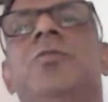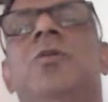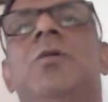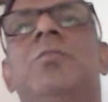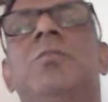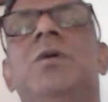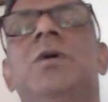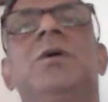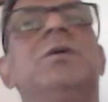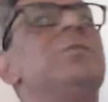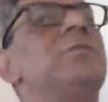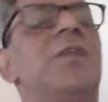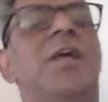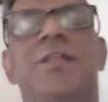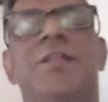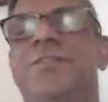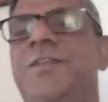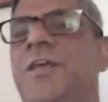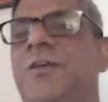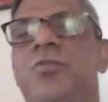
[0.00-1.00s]
at home,
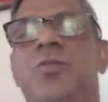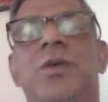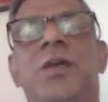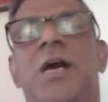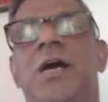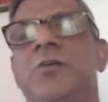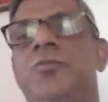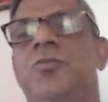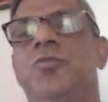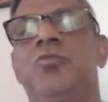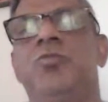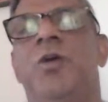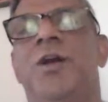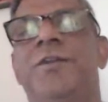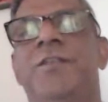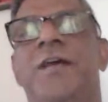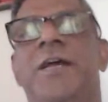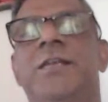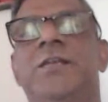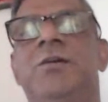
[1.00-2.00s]
nothing doing. I don't
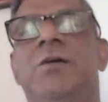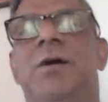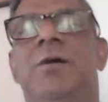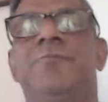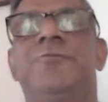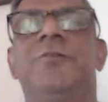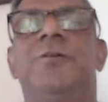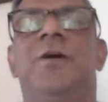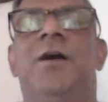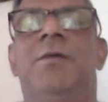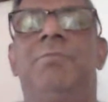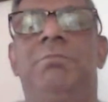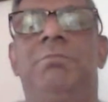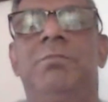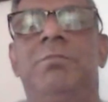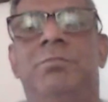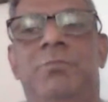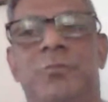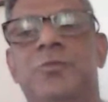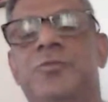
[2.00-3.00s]
want that. You have to come.
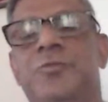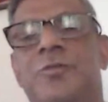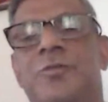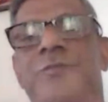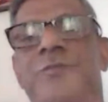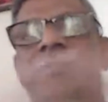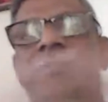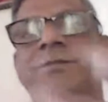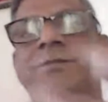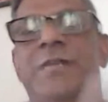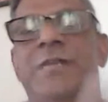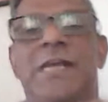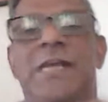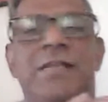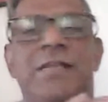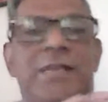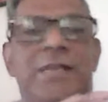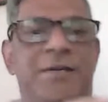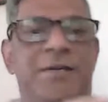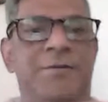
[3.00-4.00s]
So something
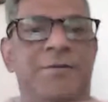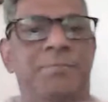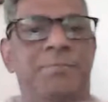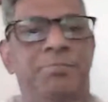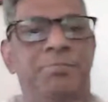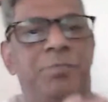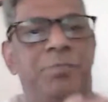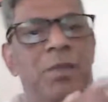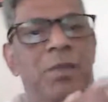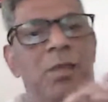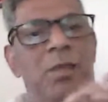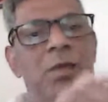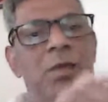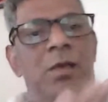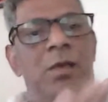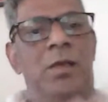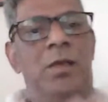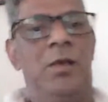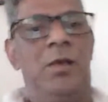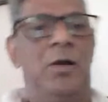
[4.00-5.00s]
like that.
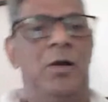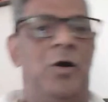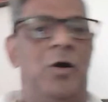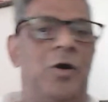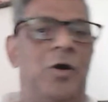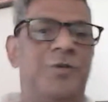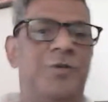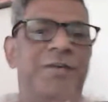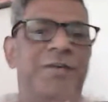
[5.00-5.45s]
Or